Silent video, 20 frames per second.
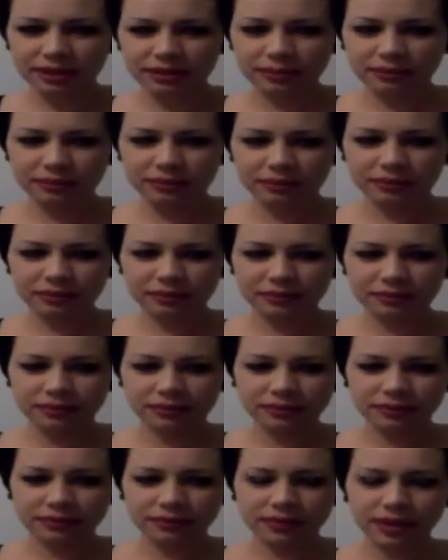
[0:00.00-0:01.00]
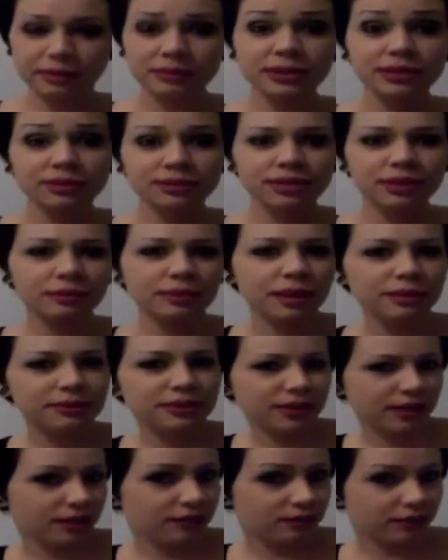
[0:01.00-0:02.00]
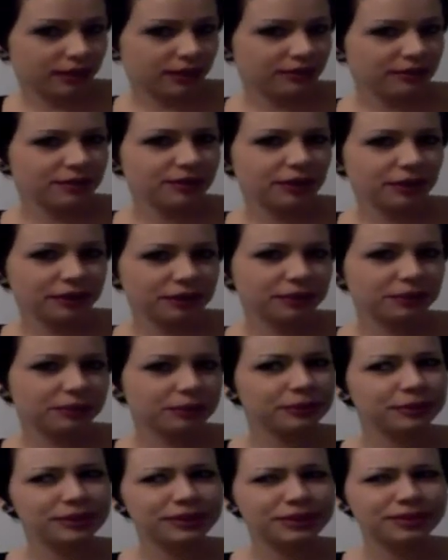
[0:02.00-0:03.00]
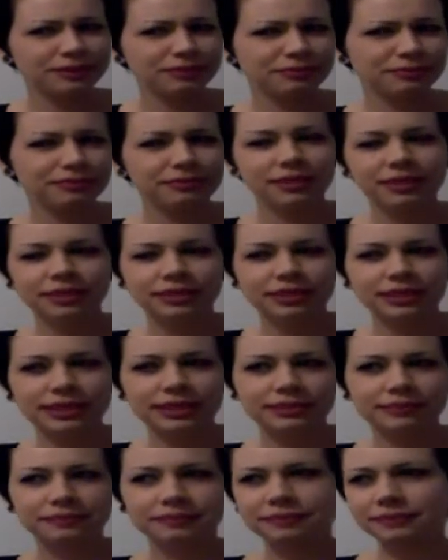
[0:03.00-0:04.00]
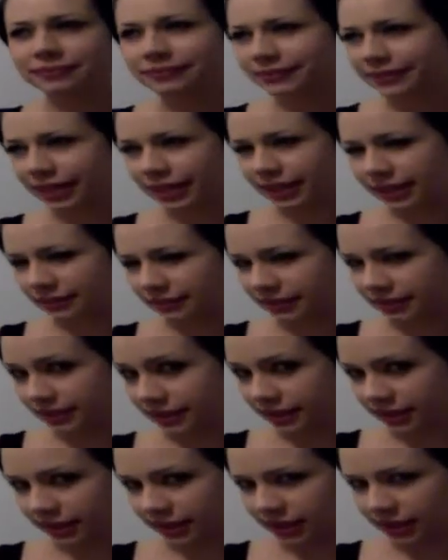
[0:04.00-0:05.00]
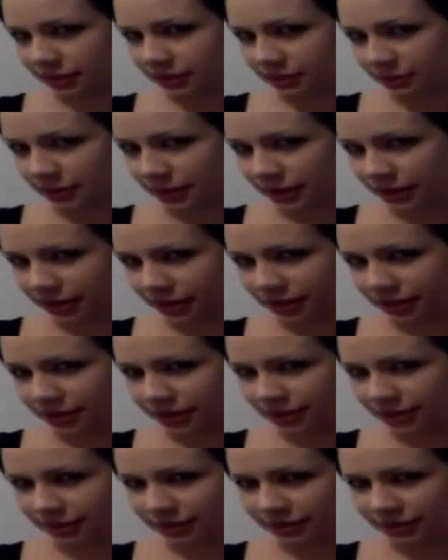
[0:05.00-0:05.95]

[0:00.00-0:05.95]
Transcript: I, I'm still sometimes afraid of the dark, which is kind of silly because